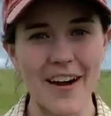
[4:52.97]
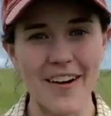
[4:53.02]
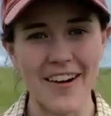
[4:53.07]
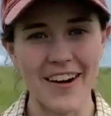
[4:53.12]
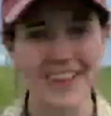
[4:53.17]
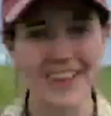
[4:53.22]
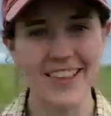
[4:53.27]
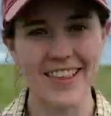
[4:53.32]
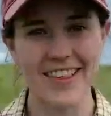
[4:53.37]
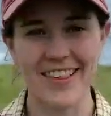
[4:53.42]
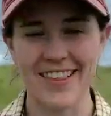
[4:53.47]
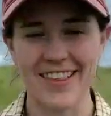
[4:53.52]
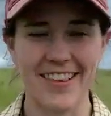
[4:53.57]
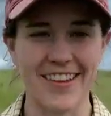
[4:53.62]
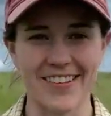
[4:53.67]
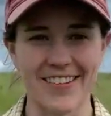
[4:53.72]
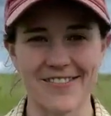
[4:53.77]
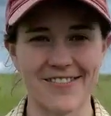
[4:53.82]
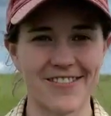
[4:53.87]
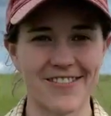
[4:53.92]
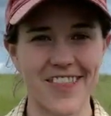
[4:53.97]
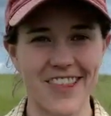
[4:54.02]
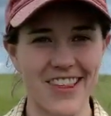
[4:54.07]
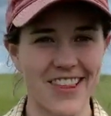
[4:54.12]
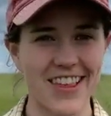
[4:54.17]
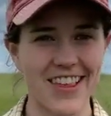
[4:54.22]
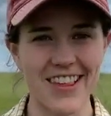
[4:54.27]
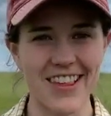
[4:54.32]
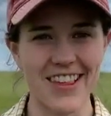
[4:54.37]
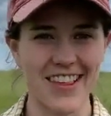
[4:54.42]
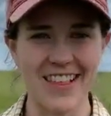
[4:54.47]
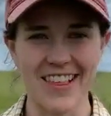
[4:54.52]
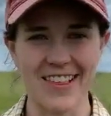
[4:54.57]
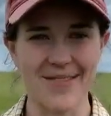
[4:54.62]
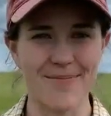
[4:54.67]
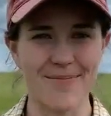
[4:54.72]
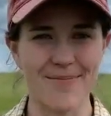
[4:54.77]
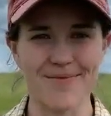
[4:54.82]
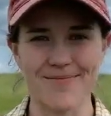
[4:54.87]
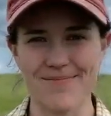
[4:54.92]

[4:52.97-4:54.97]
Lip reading: parents and which distance